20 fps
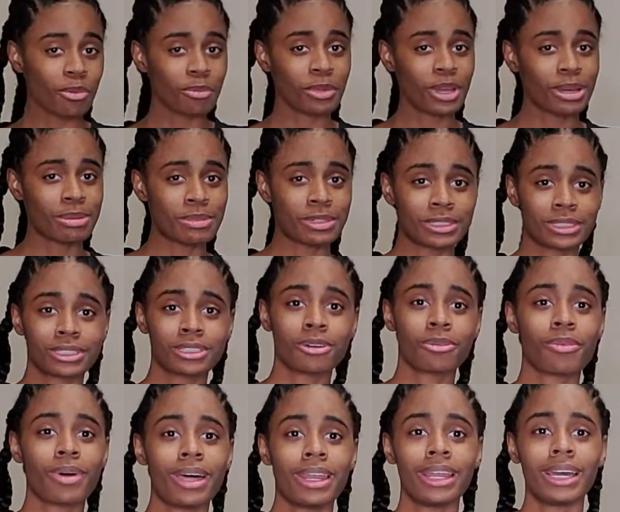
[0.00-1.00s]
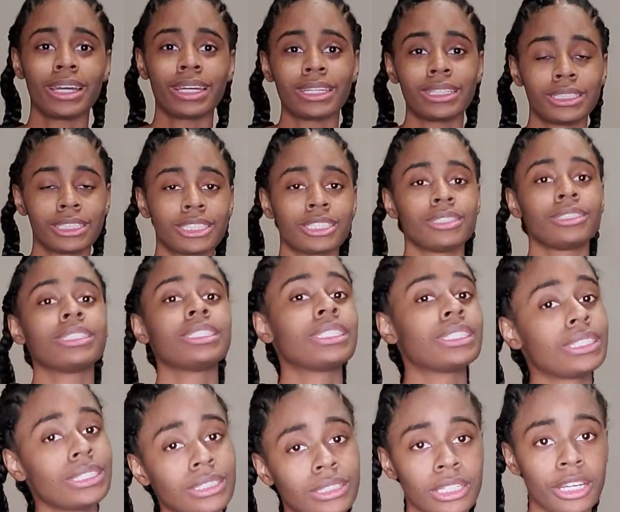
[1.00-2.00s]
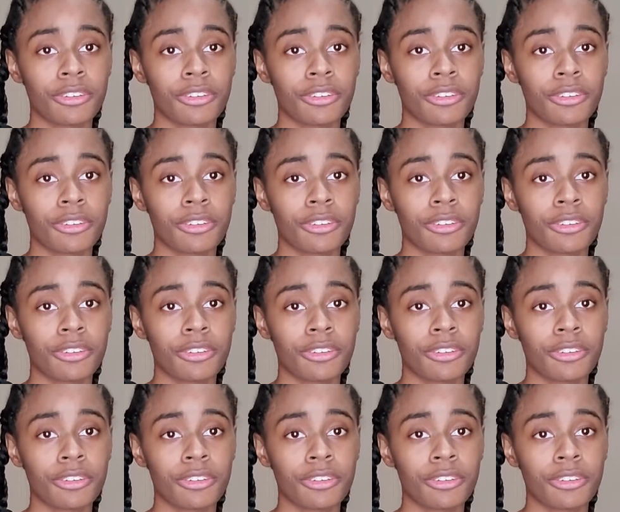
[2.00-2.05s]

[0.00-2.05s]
a mama. So why not get a shirt to tell